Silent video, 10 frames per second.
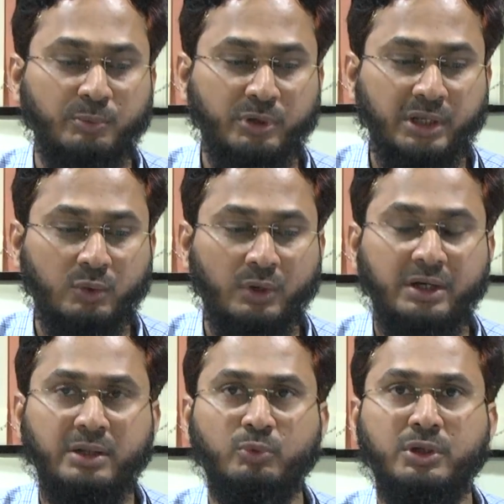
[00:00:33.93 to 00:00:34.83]
community
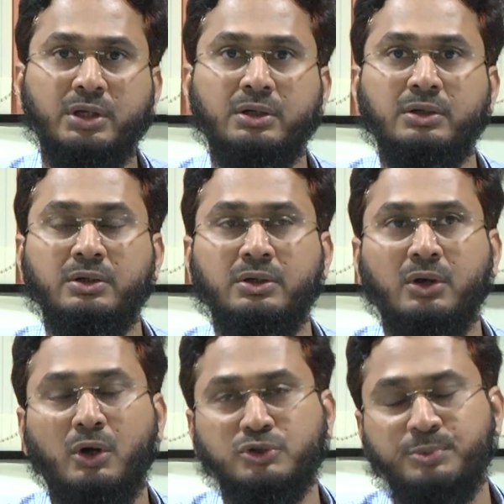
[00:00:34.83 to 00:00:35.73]
acquired pneumonia,
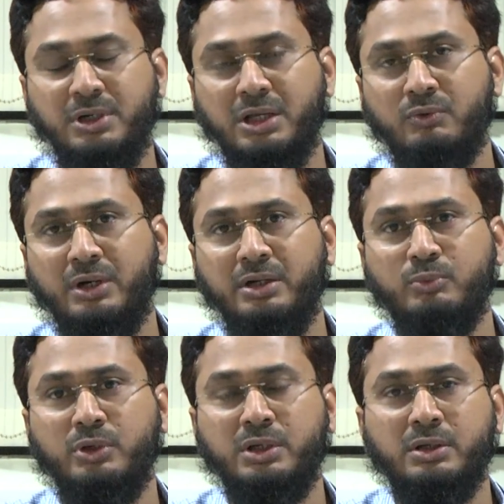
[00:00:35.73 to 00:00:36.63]
hospital acquired
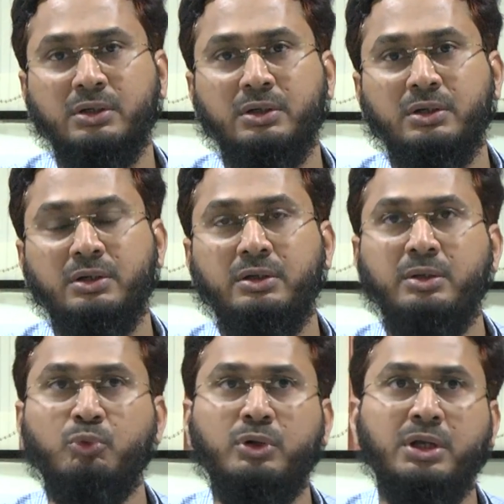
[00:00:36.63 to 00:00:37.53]
pneumonia,
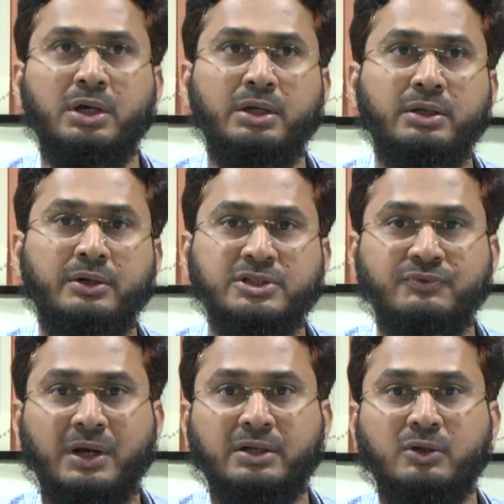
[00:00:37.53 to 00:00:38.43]
pneumonia in
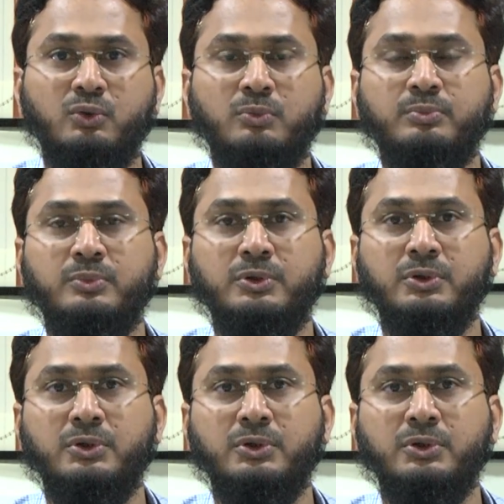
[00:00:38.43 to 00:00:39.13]
risk factor group.